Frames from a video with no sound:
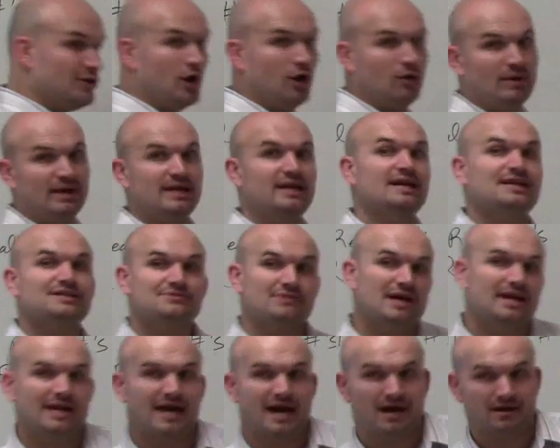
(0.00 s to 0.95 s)
know what it is
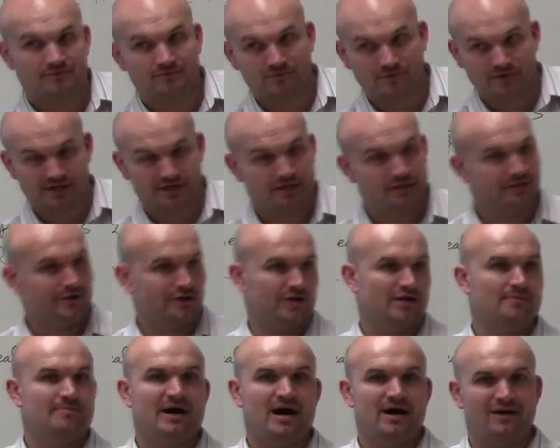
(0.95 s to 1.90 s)
right now. We're going to
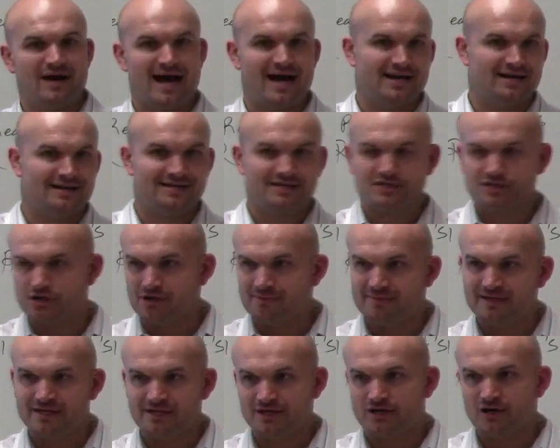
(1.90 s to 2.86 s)
learn about how to
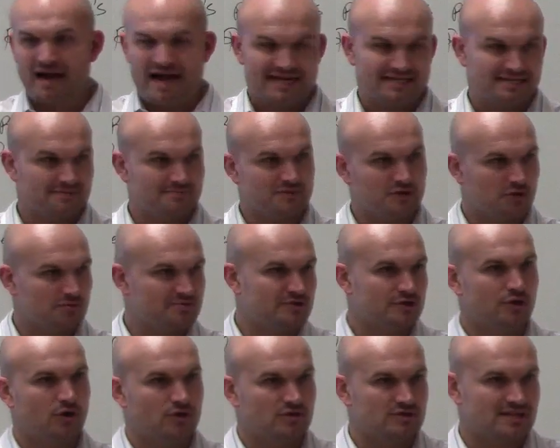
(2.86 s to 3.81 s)
determine your asymptotes
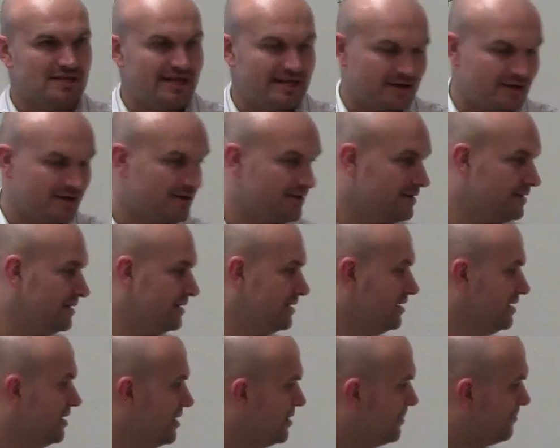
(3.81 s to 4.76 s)
and wholes later.
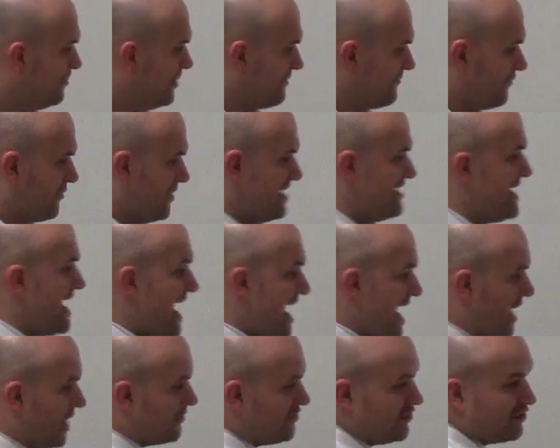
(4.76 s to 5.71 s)
But for right
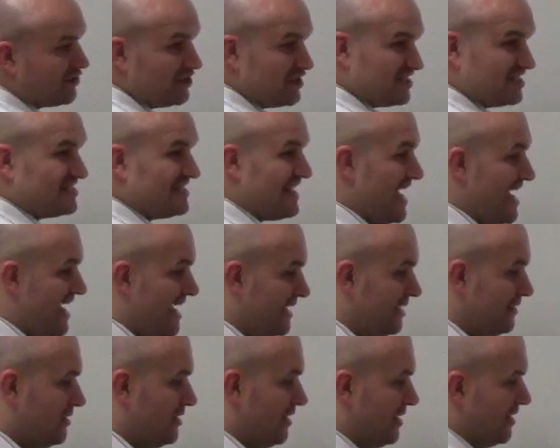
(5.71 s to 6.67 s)
now, you can just
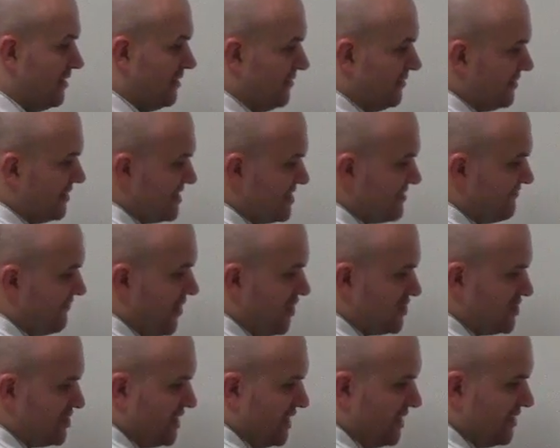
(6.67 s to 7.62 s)
say this
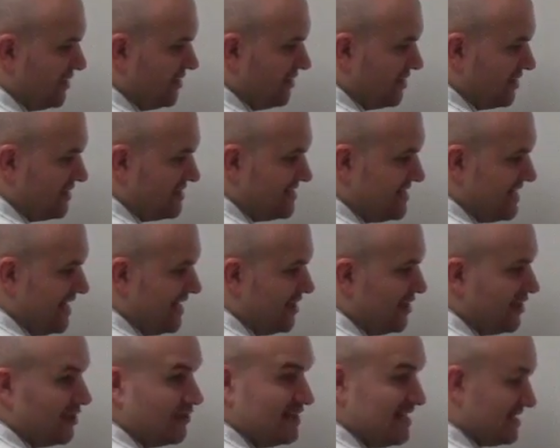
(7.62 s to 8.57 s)
function
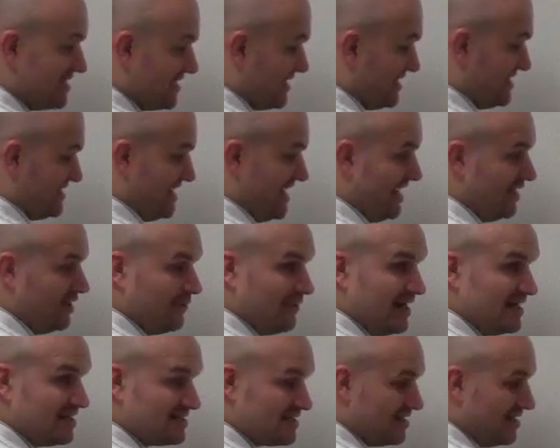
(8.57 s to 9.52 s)
continue is
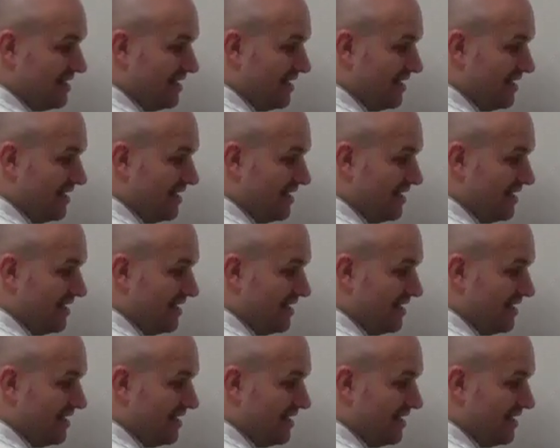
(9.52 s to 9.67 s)
continuous,